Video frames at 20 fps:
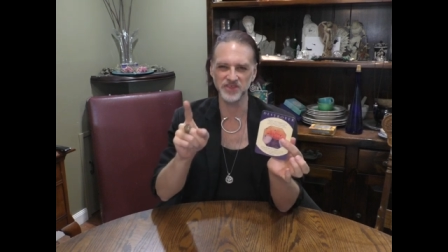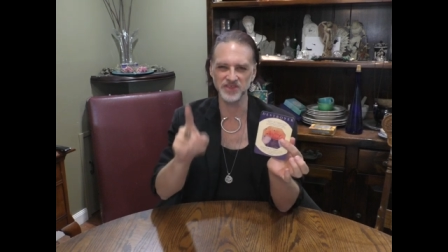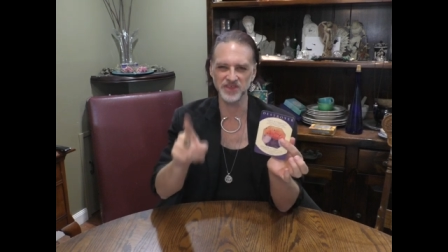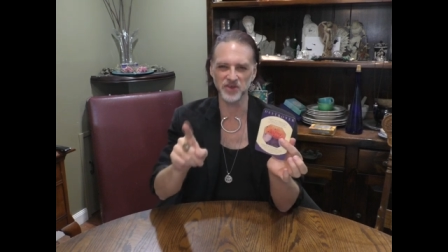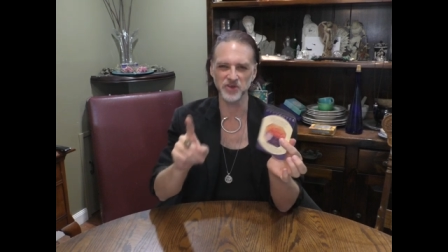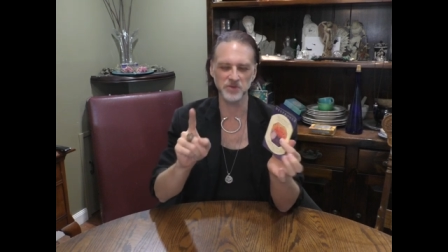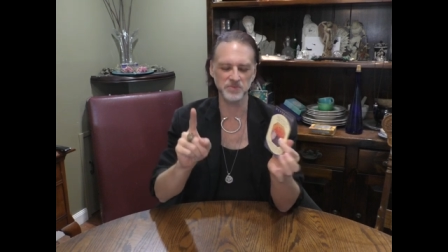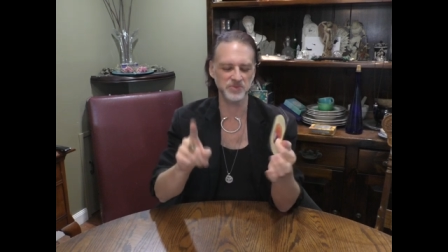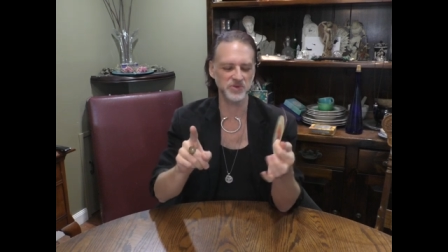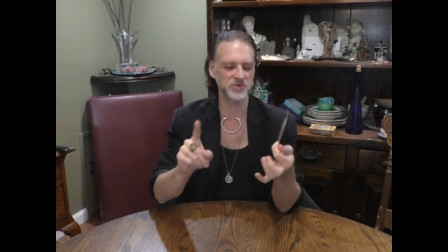
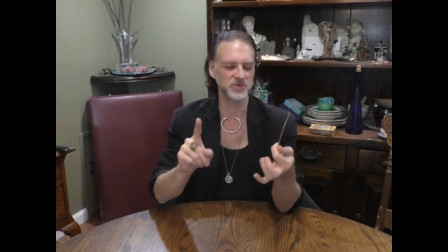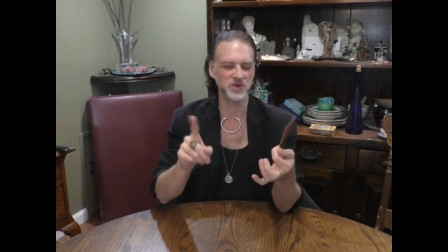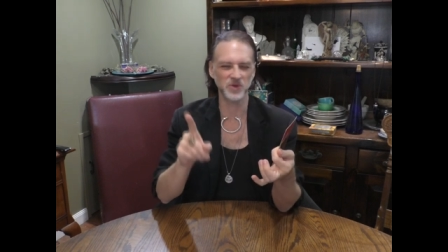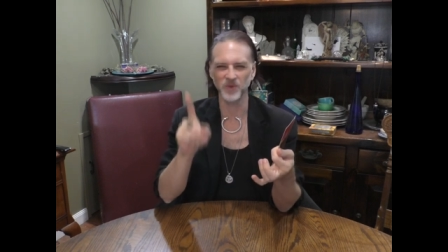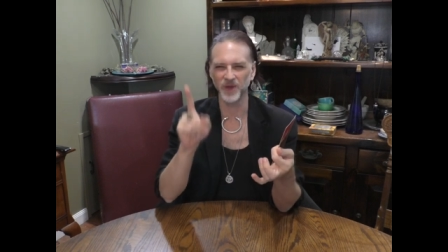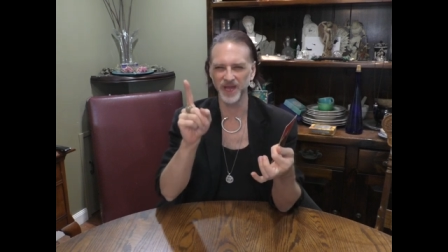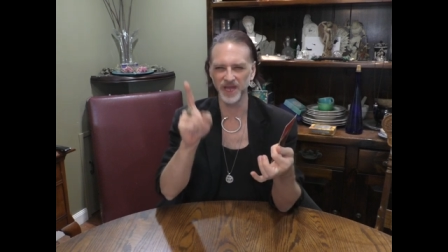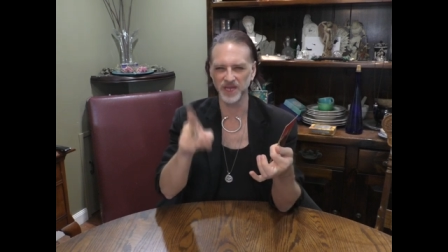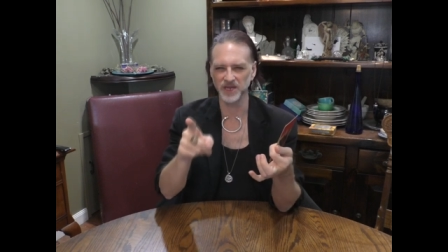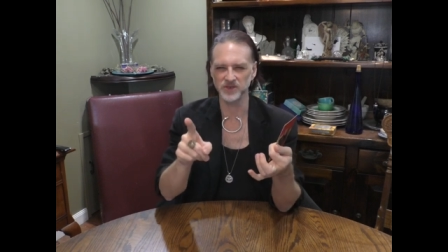therapeutic
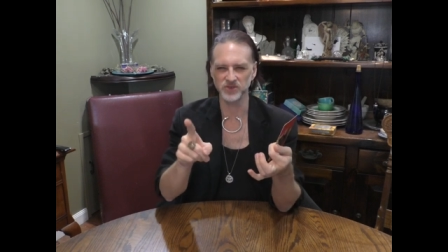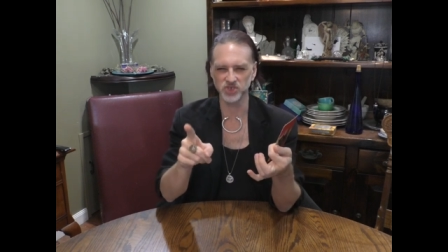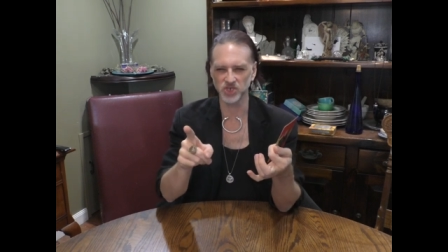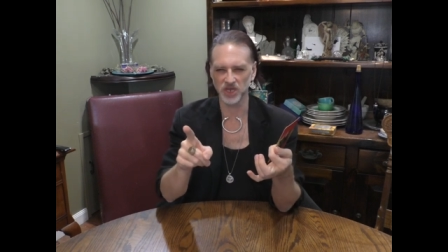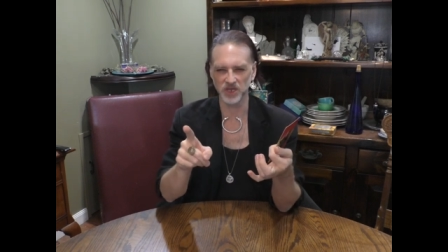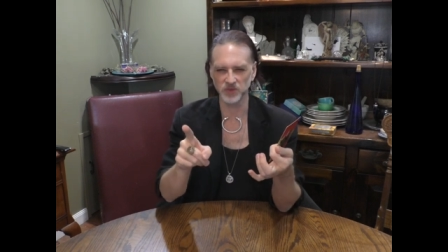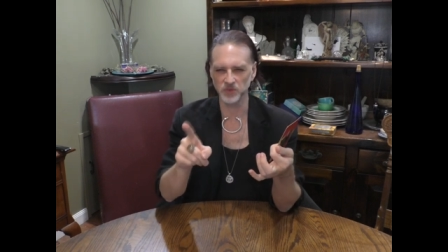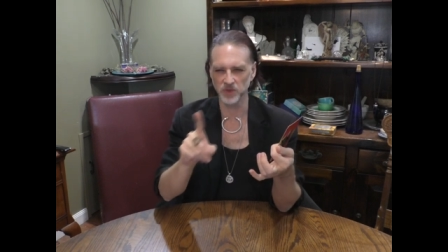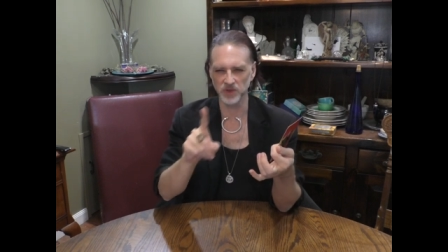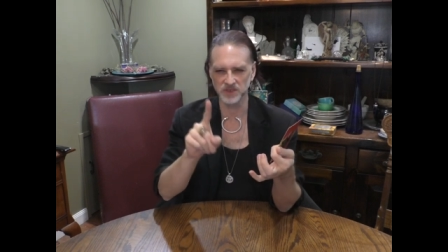way, inner
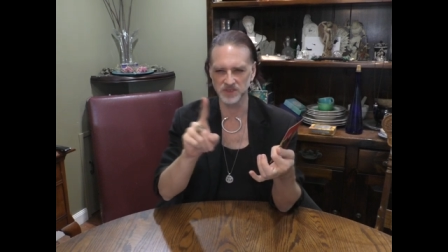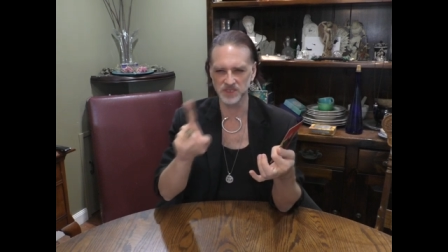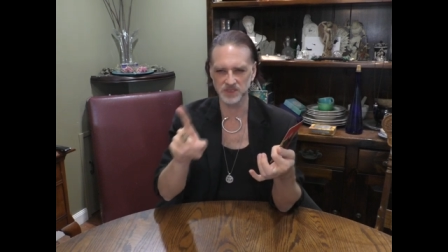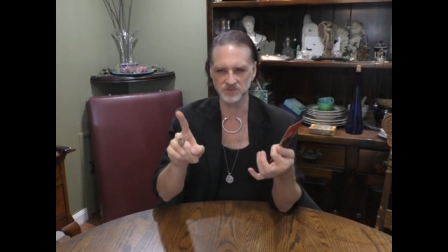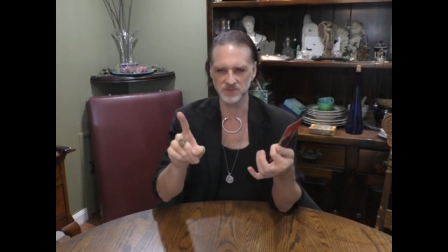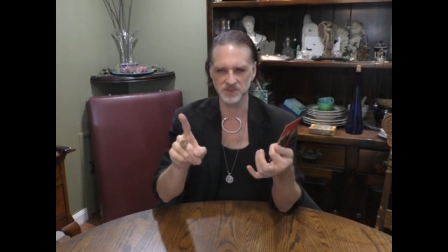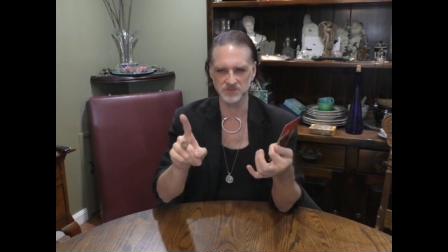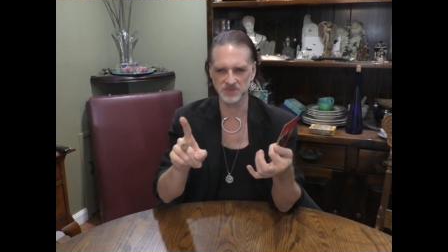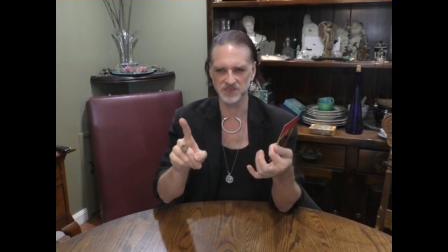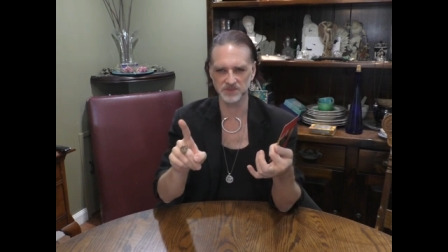child work
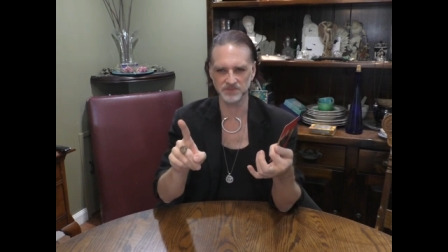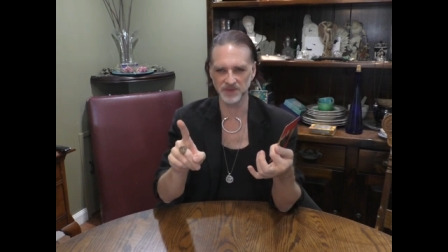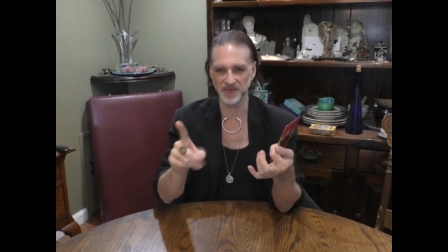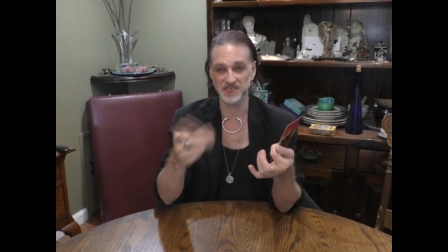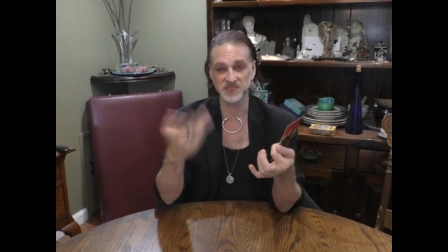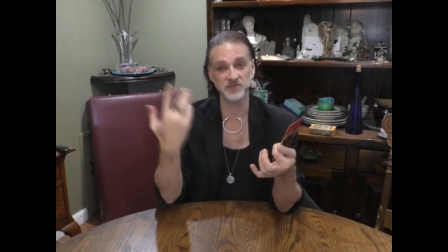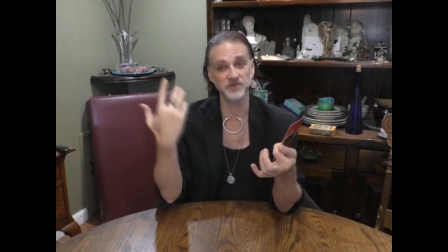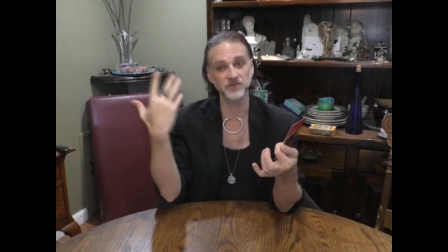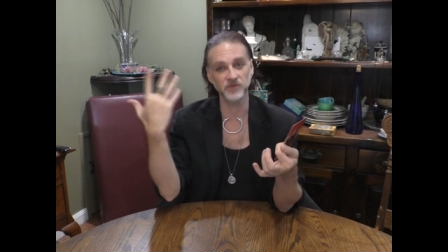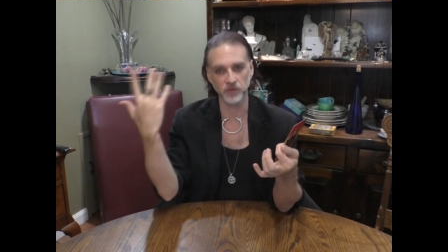seems to be the
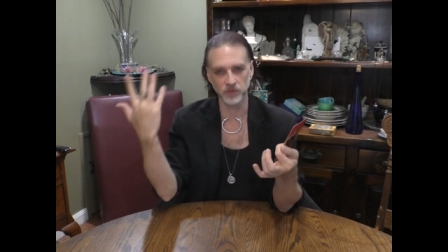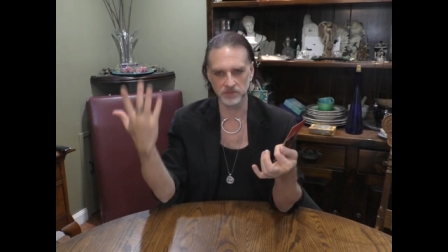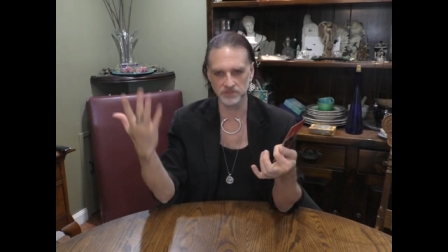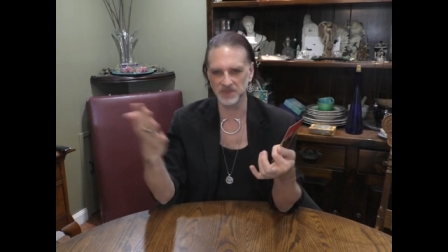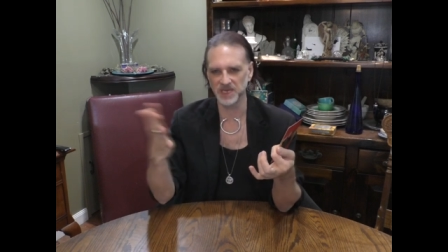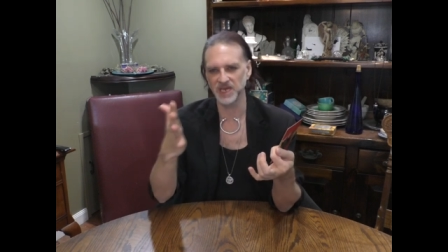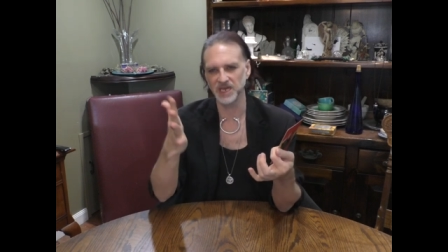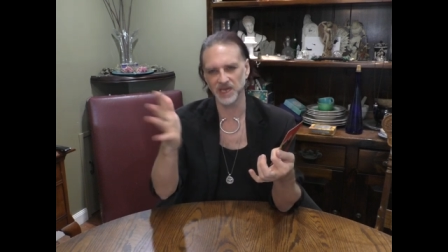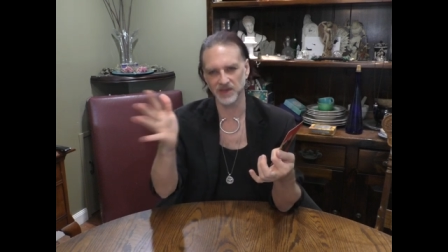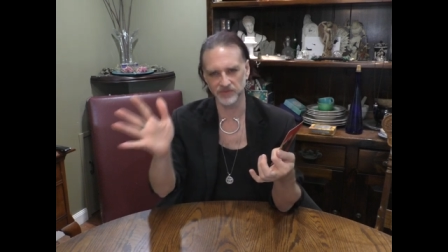best for
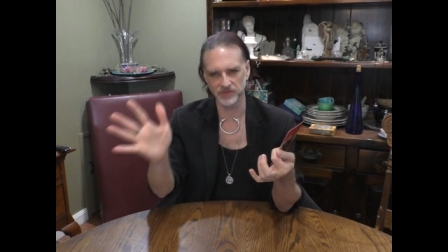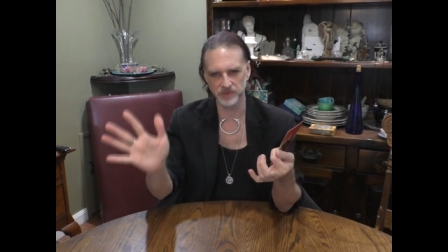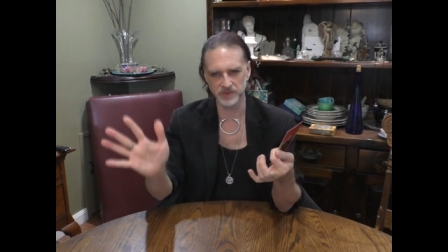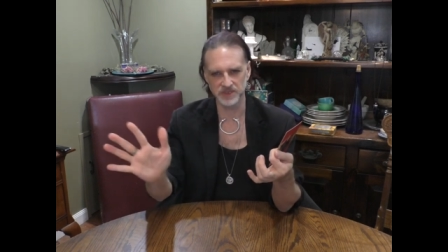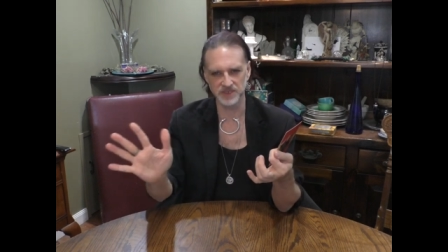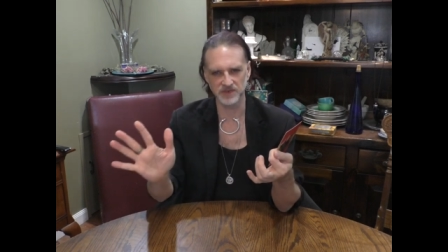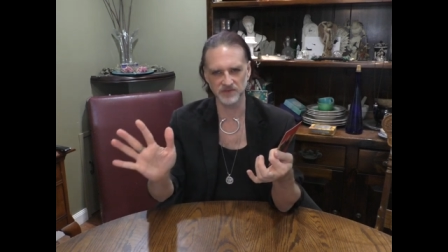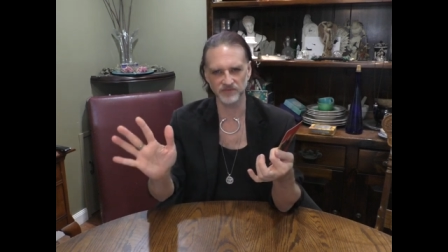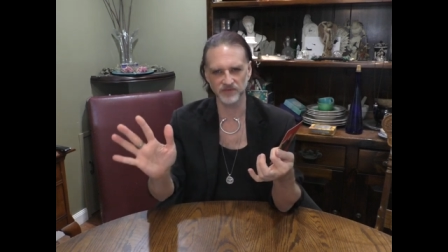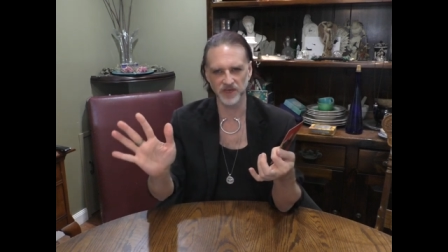me.
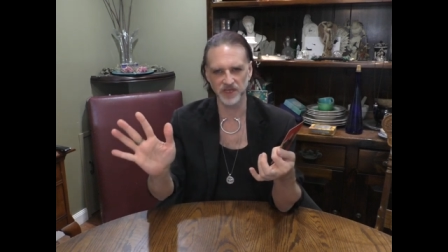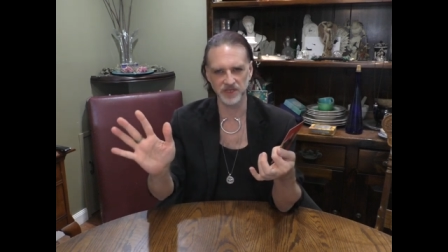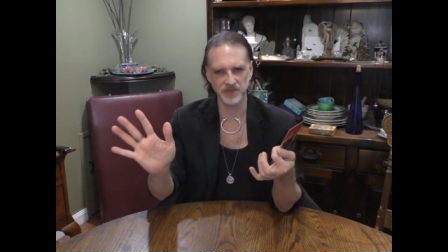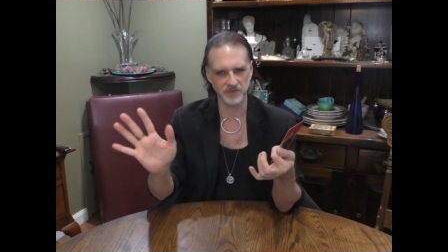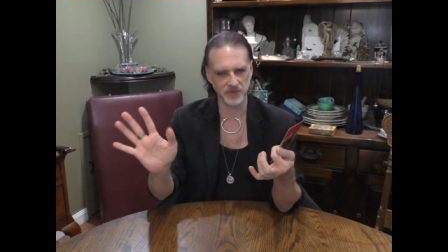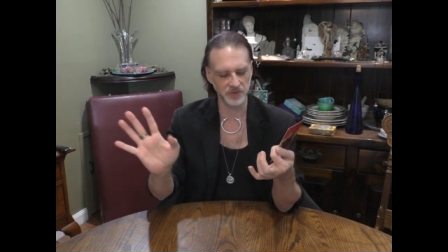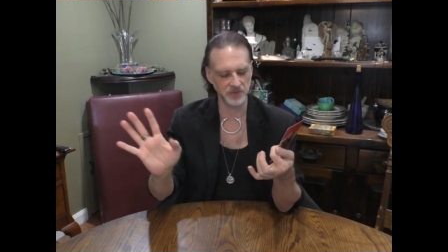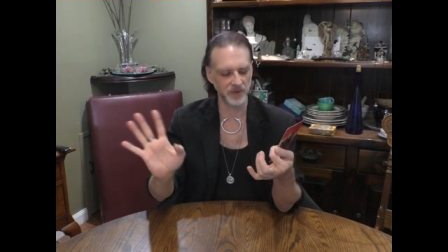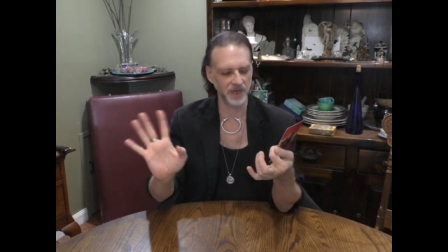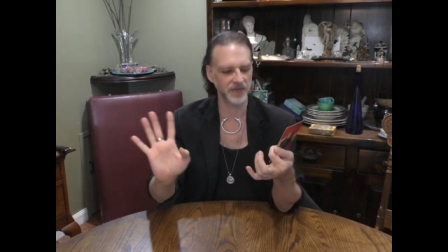Everyone's going to find
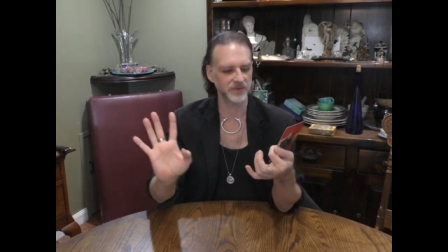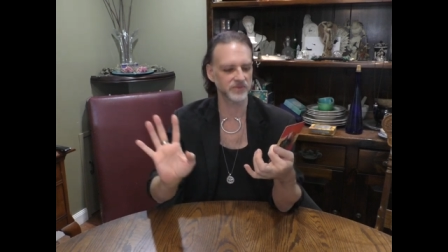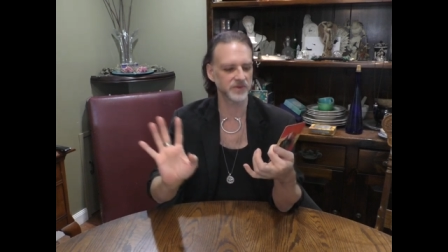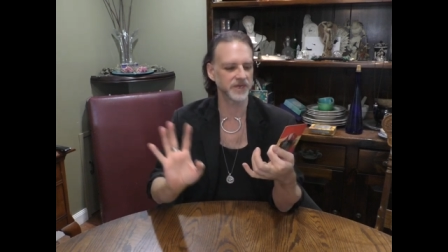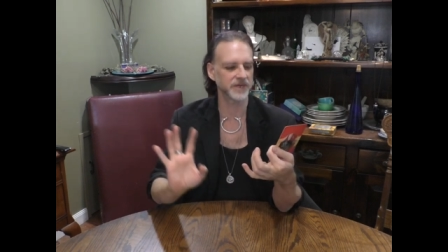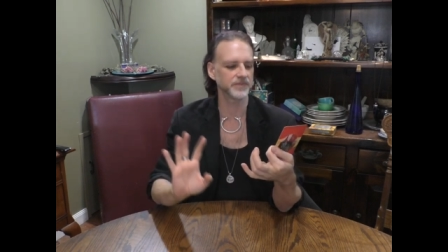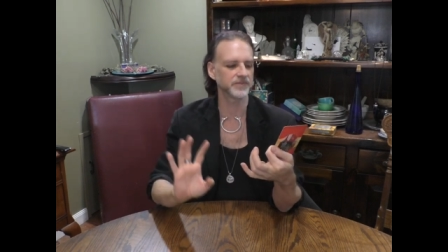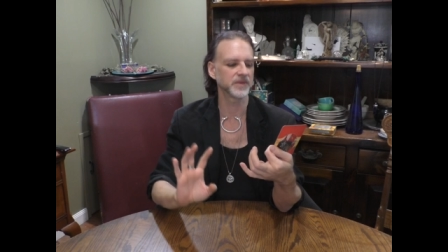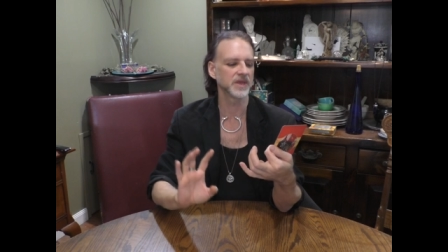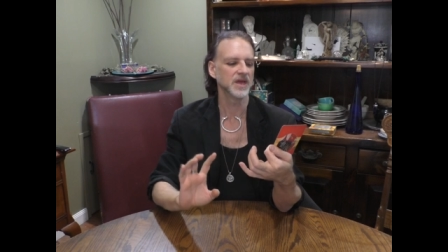their own way,
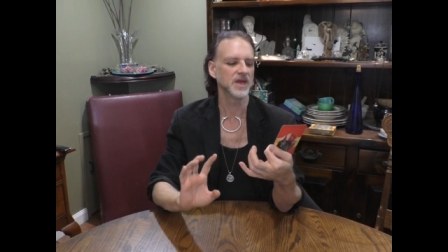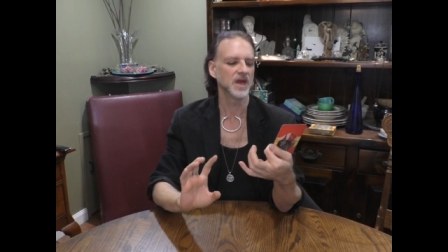right?